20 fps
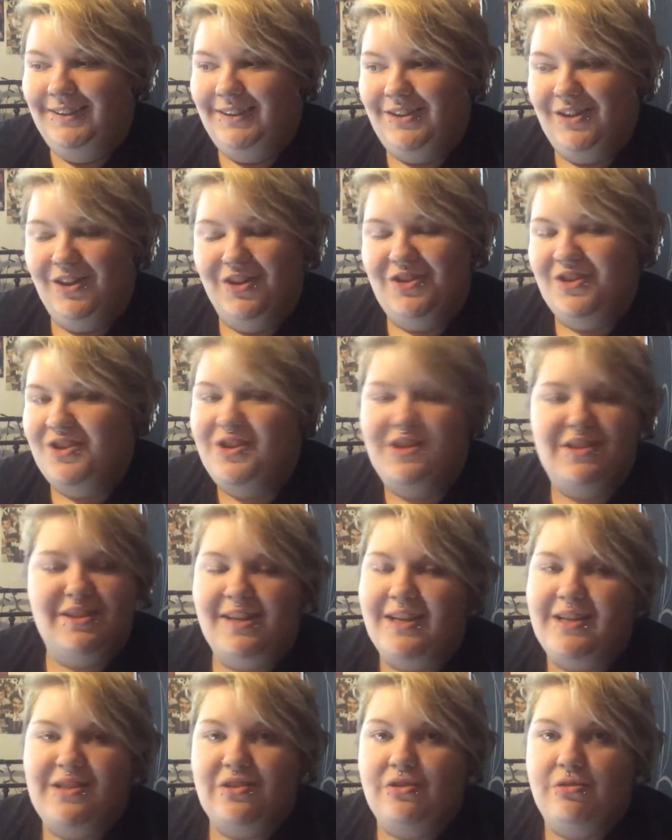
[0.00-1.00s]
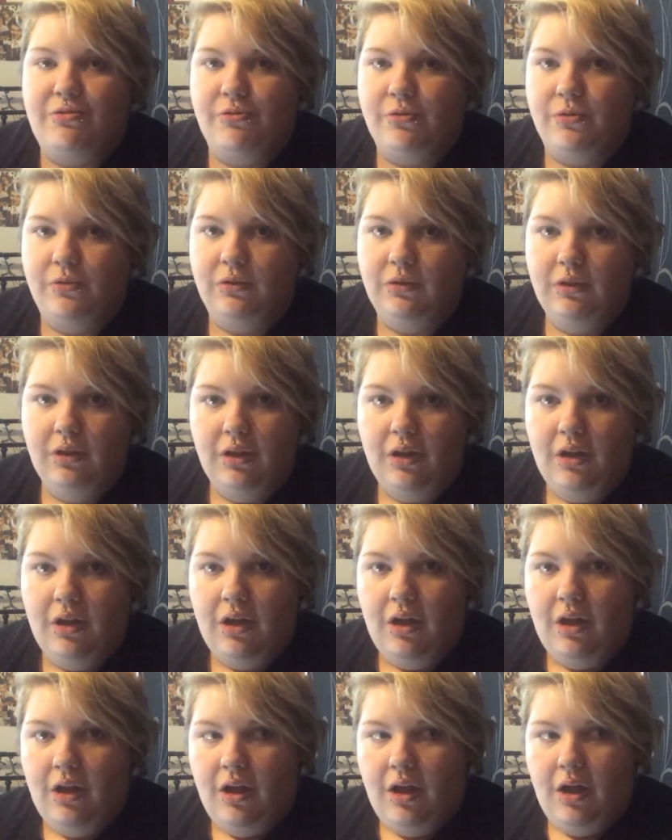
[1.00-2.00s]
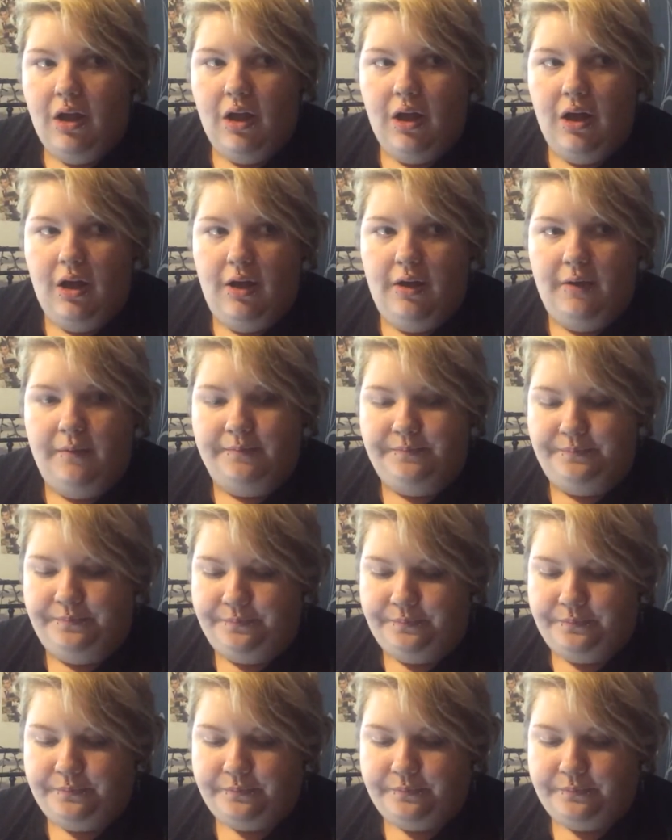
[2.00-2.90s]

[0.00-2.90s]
God knows, kids are cruel. And